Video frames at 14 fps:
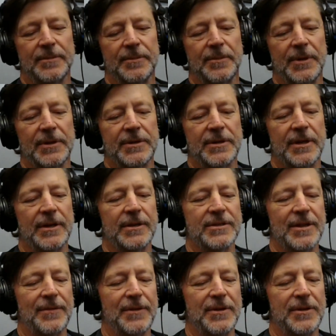But it's
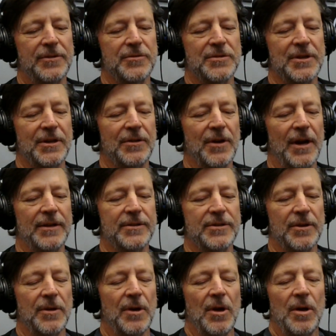definitely an interesting grind. So
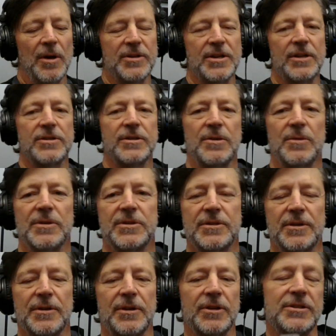essentially what
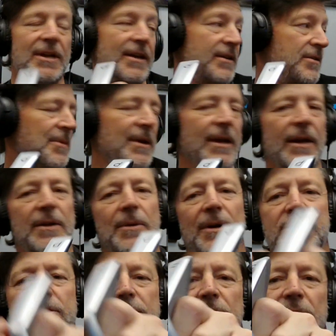it looks like to me anyway,
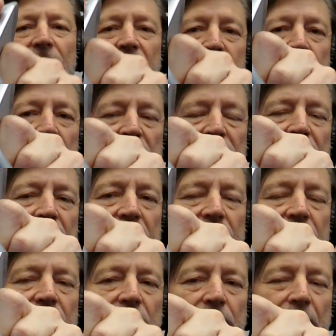so you got some relief on
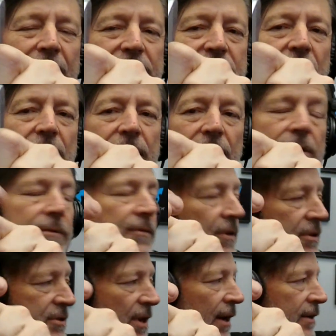the back side and the front
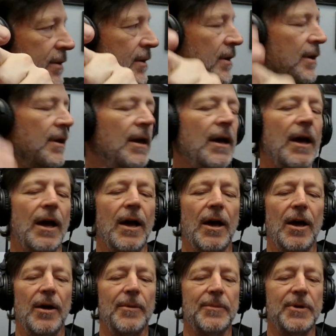side.
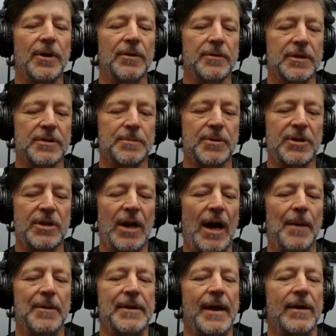It's pretty
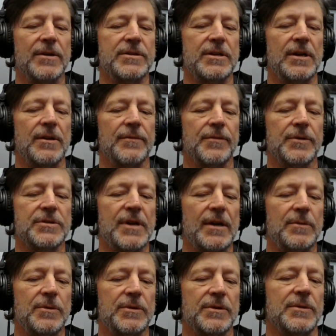common now to see it on the front side.
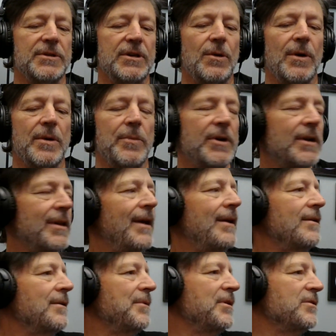We see quite a bit of that.
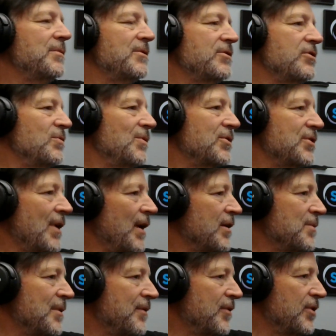I mean, especially Srixon has
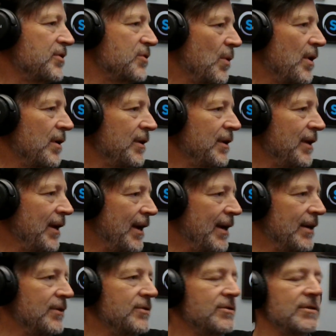been a very square leading
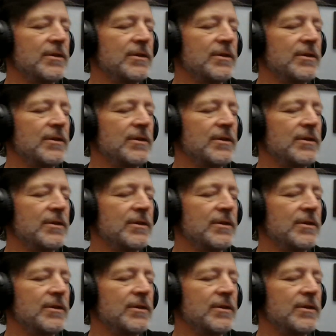edge,